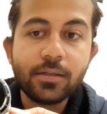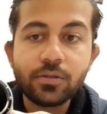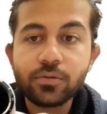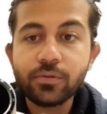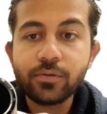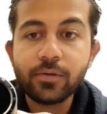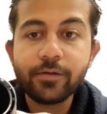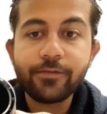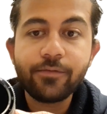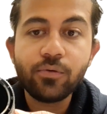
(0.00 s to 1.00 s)
So
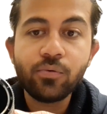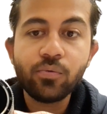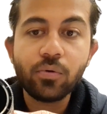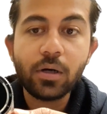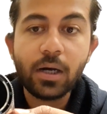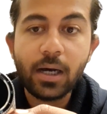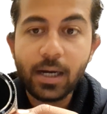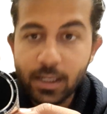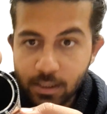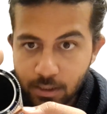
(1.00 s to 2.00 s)
if you
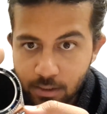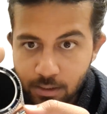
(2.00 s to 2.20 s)
are